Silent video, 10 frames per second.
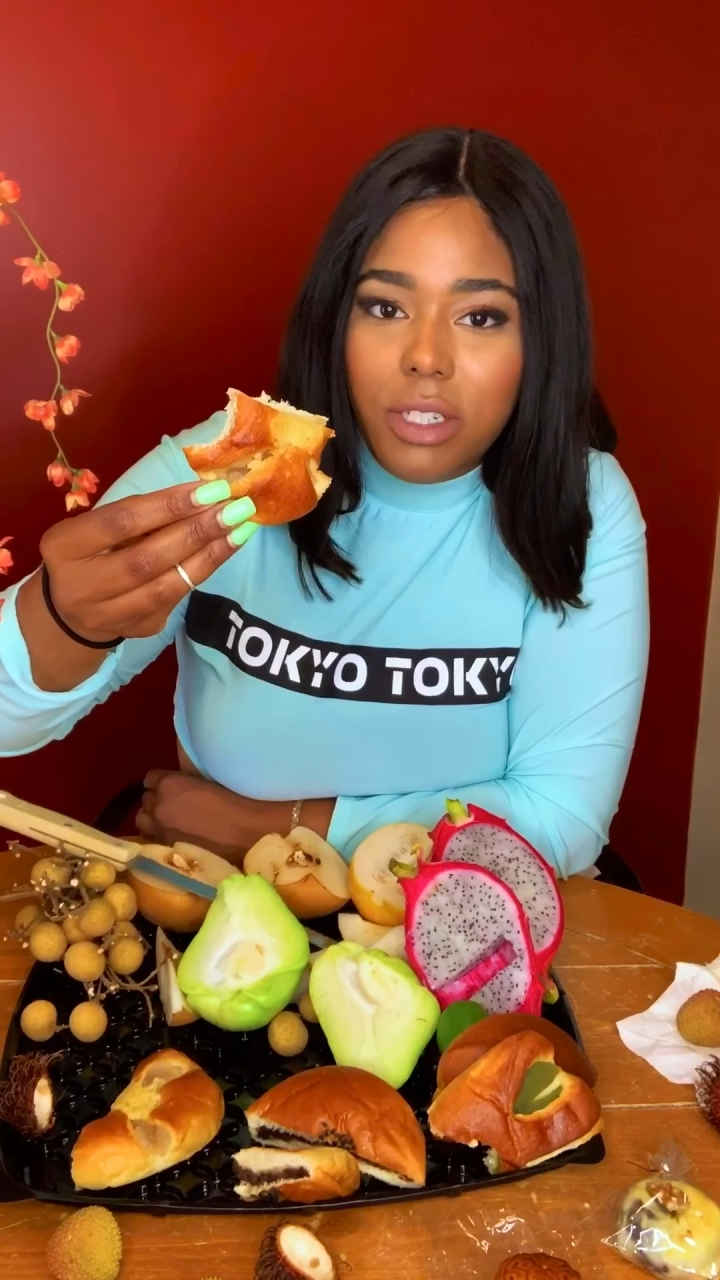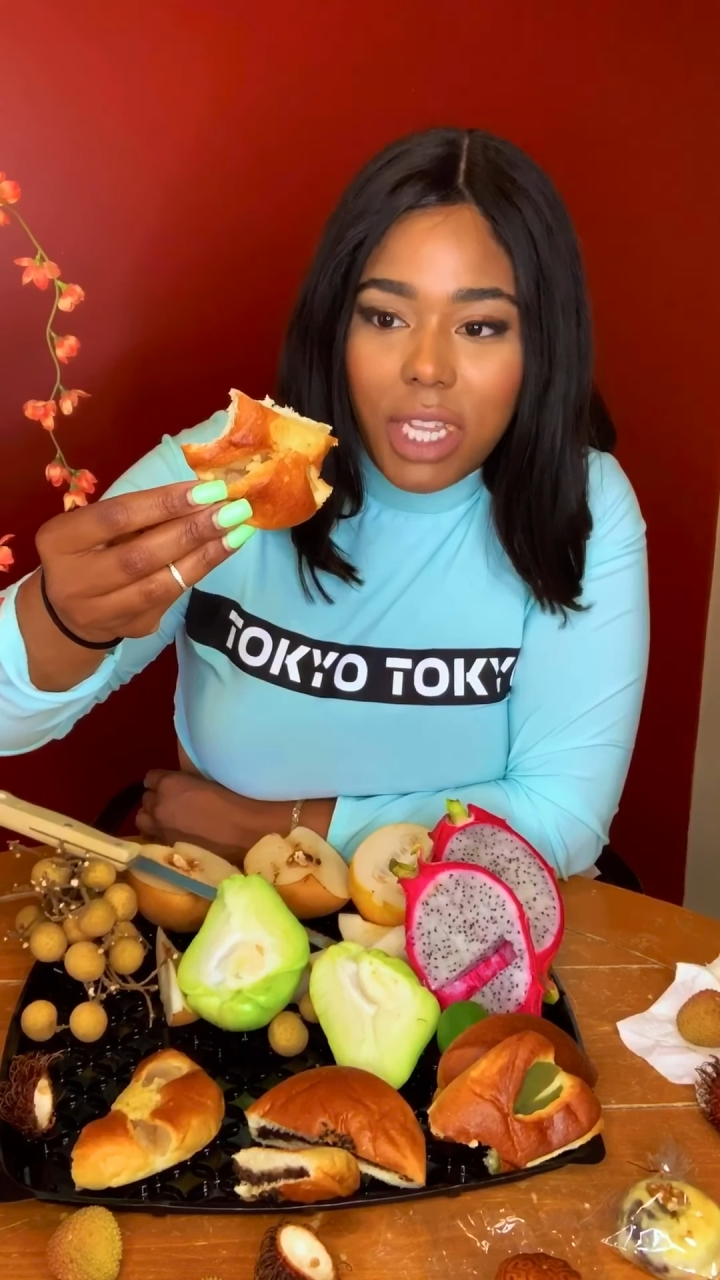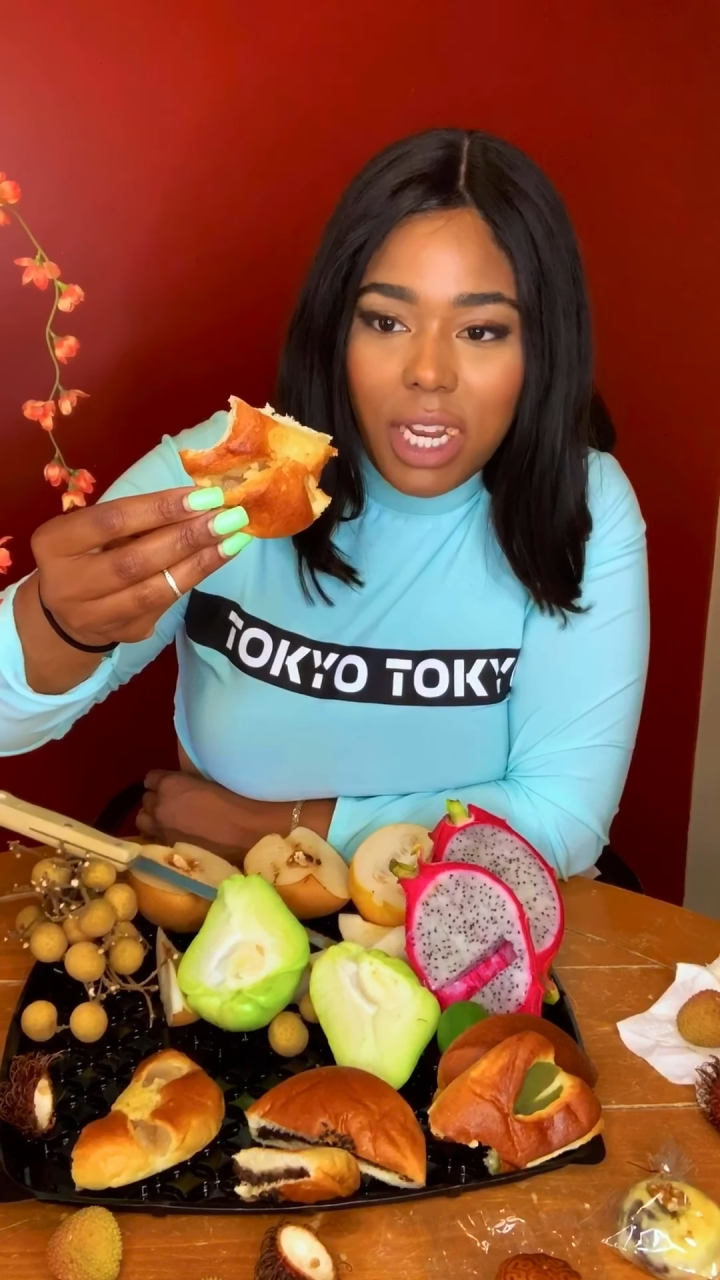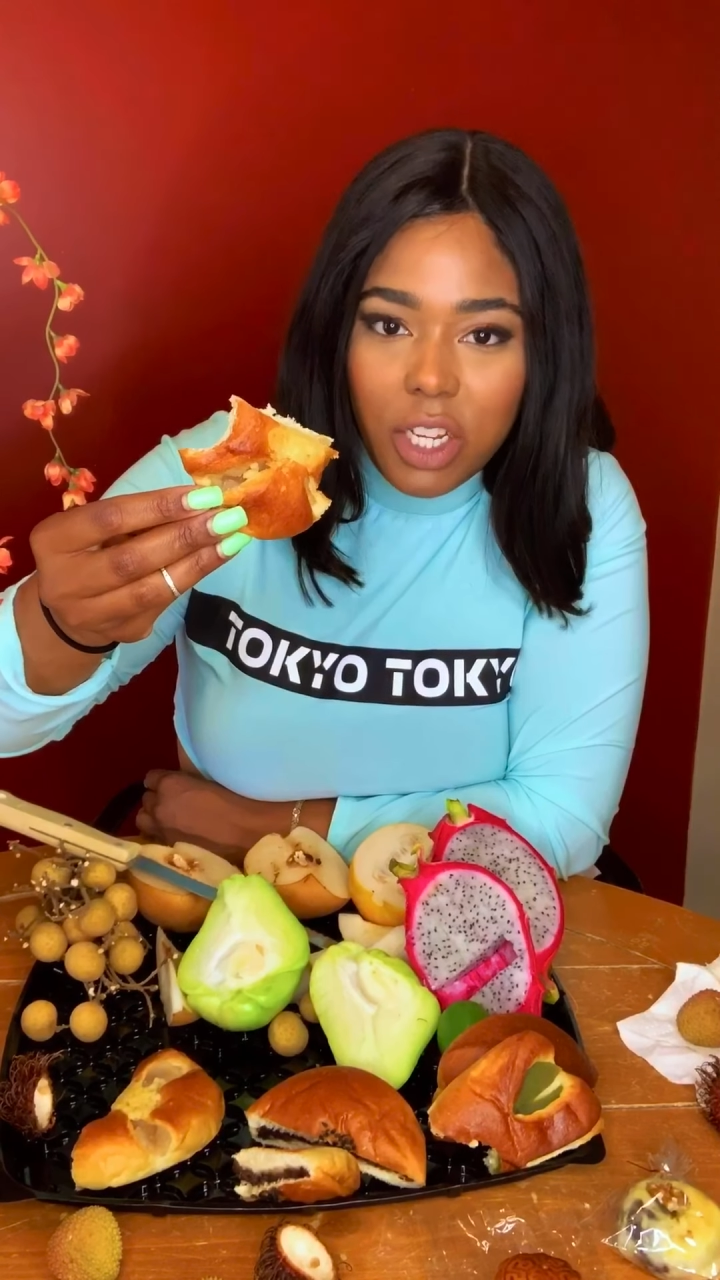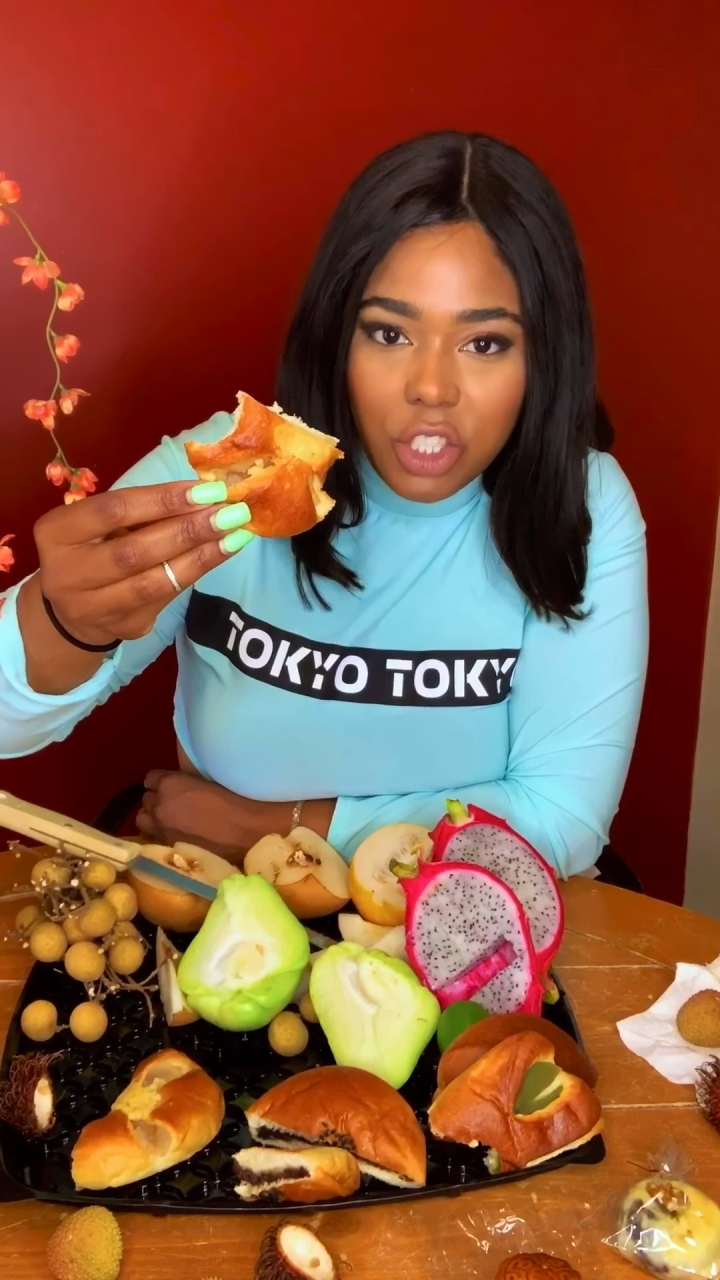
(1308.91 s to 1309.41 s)

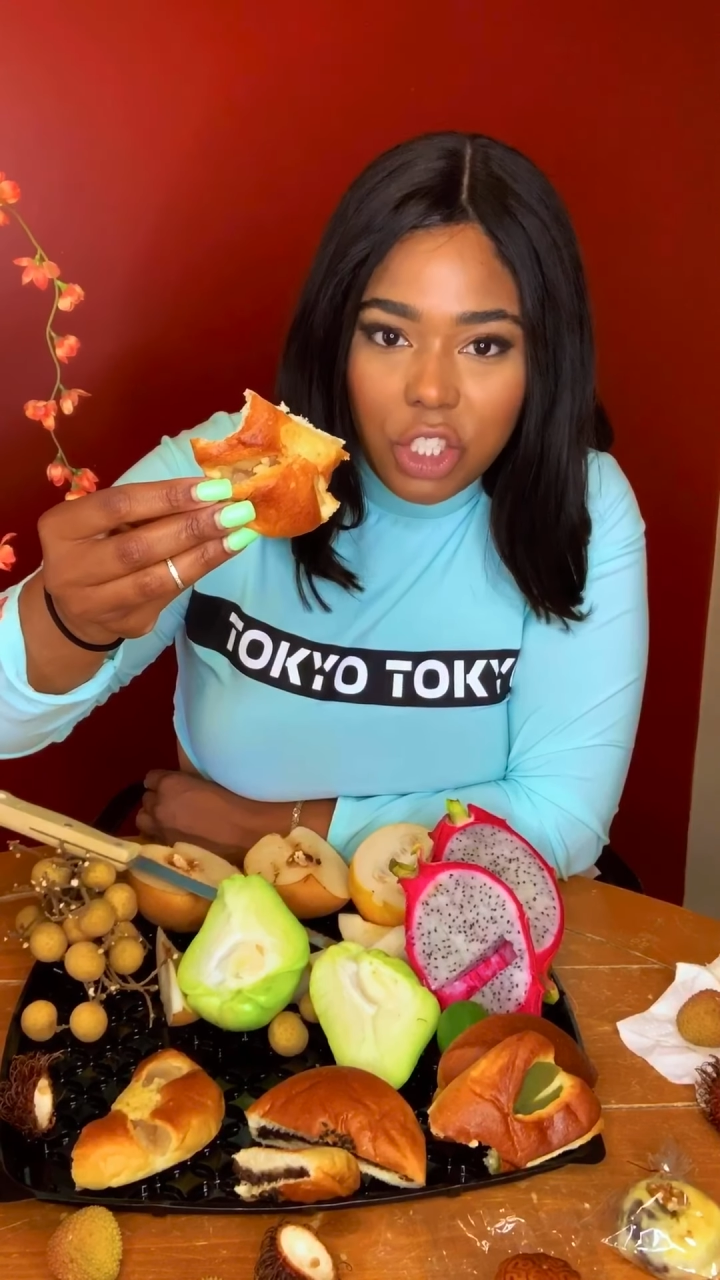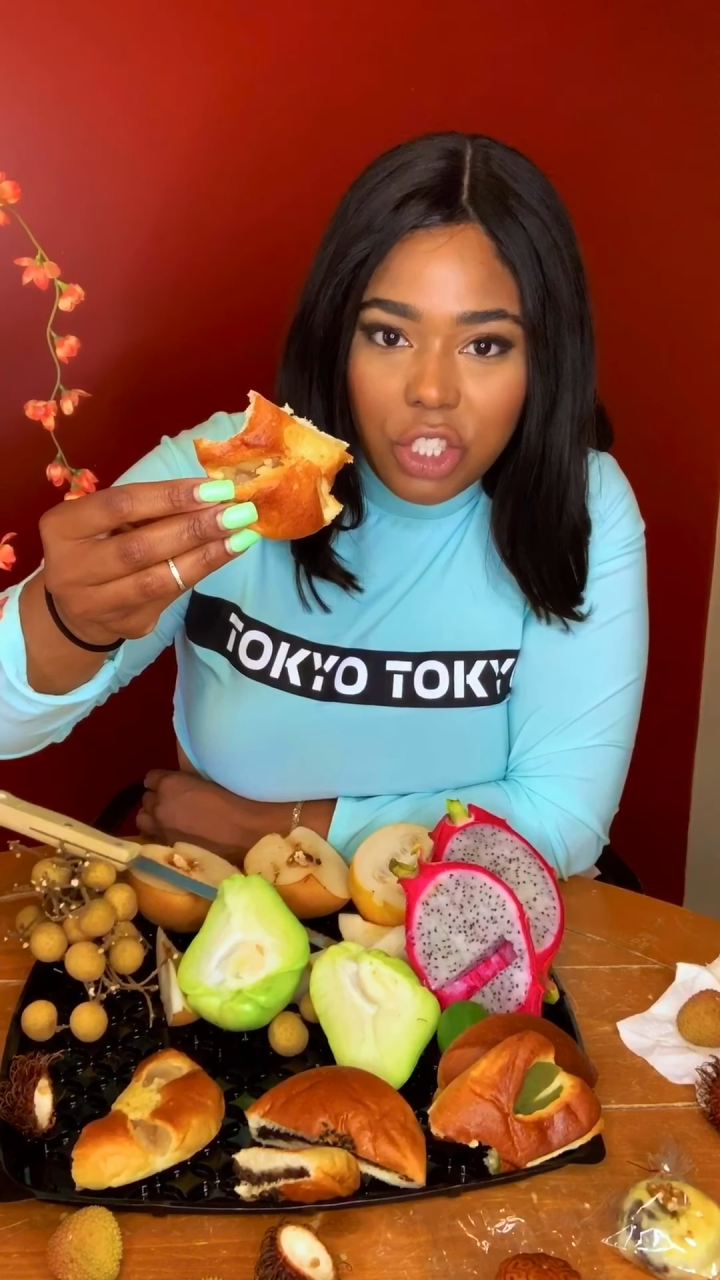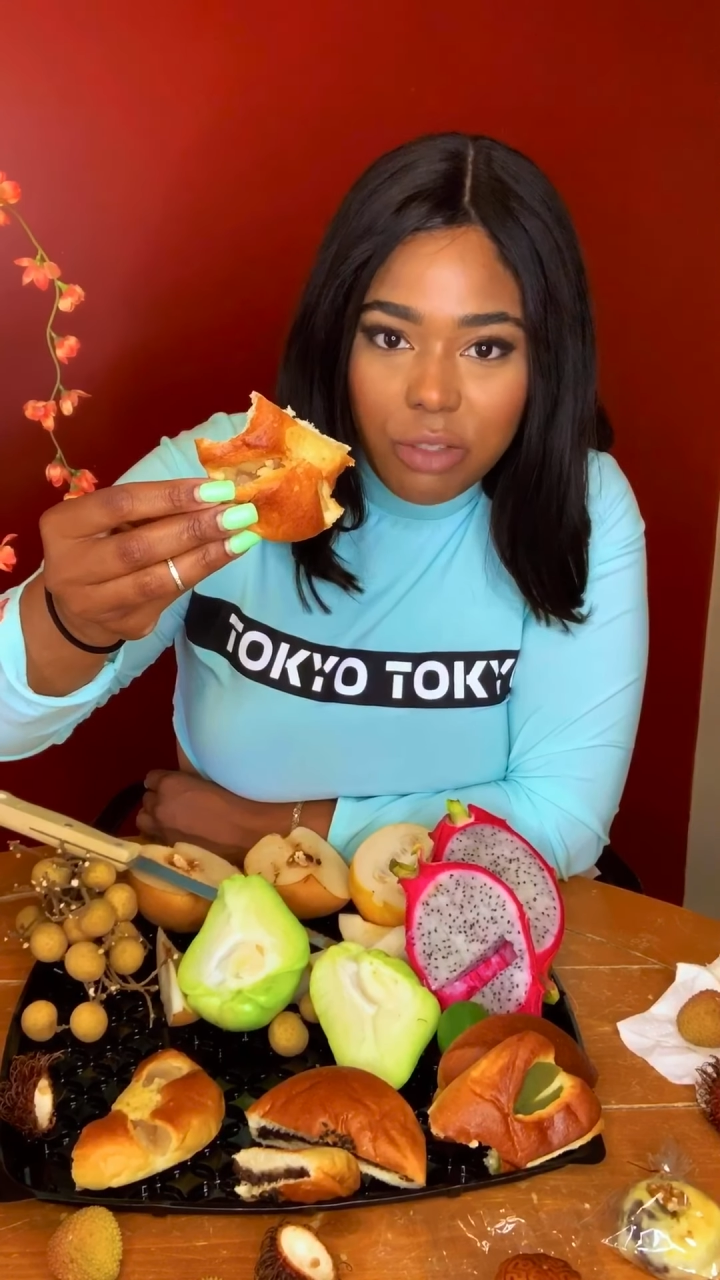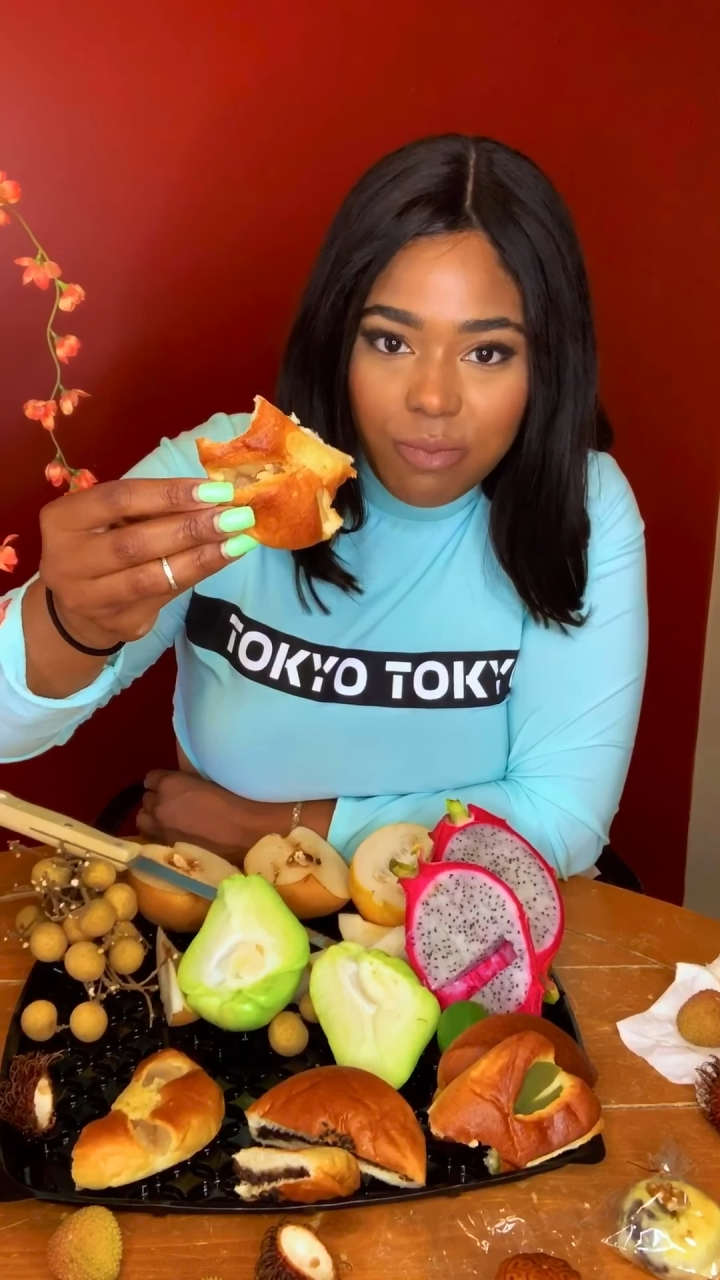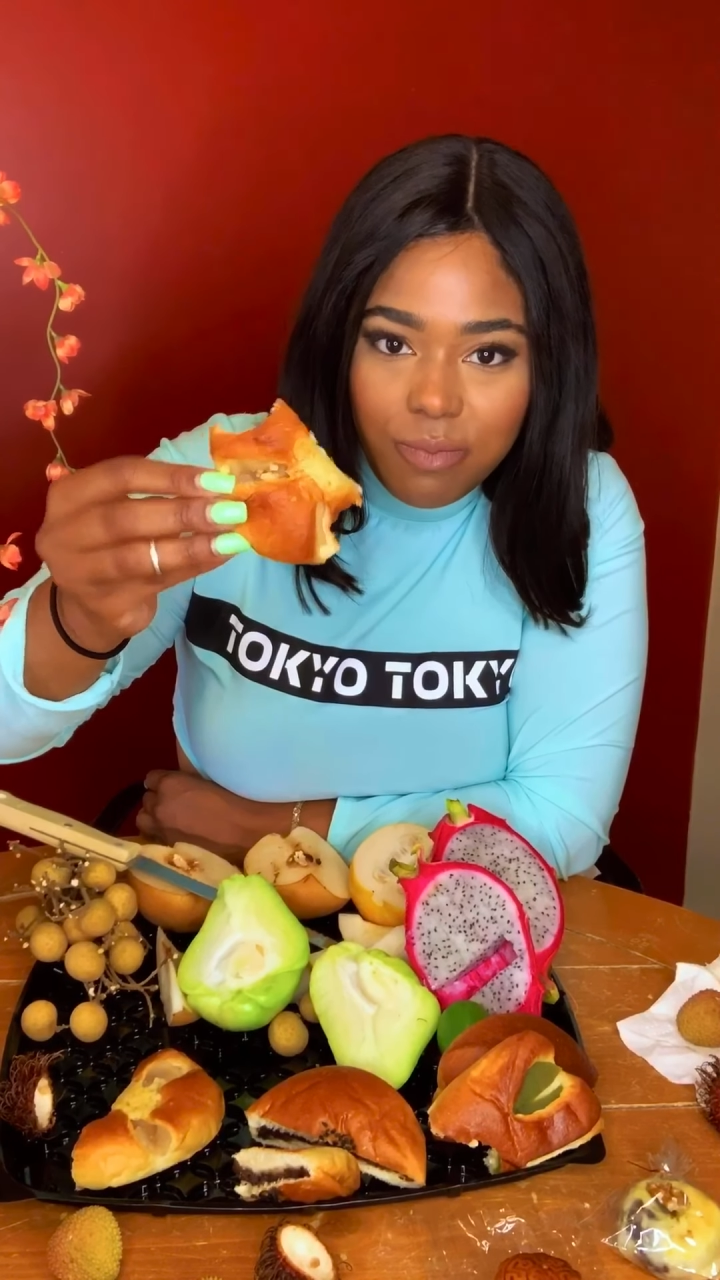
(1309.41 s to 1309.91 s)

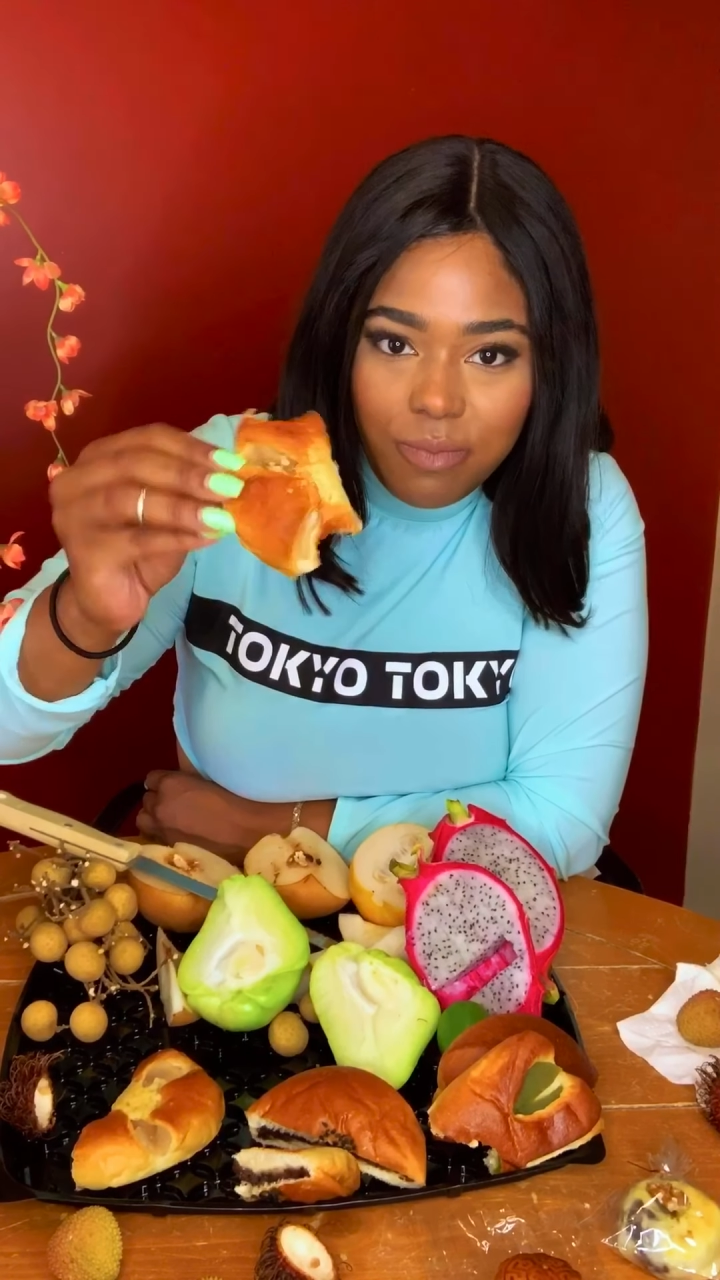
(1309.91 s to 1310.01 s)
Danish.